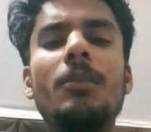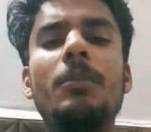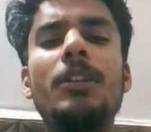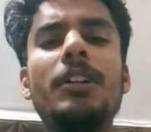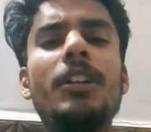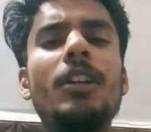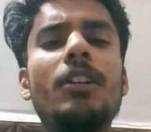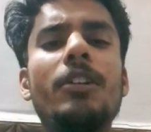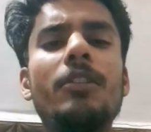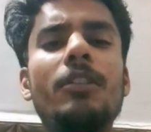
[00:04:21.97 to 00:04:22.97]

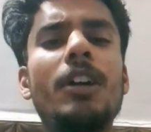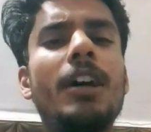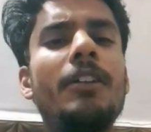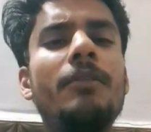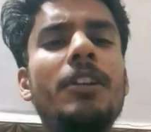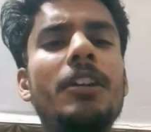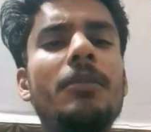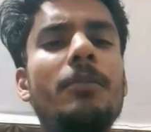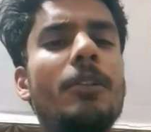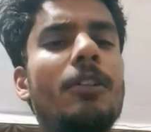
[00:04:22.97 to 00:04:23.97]
multi-cloud or hybrid
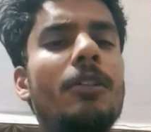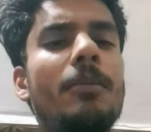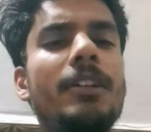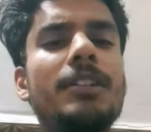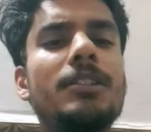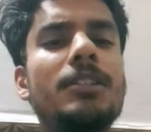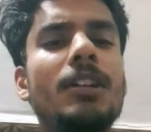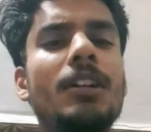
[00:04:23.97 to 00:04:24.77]
environments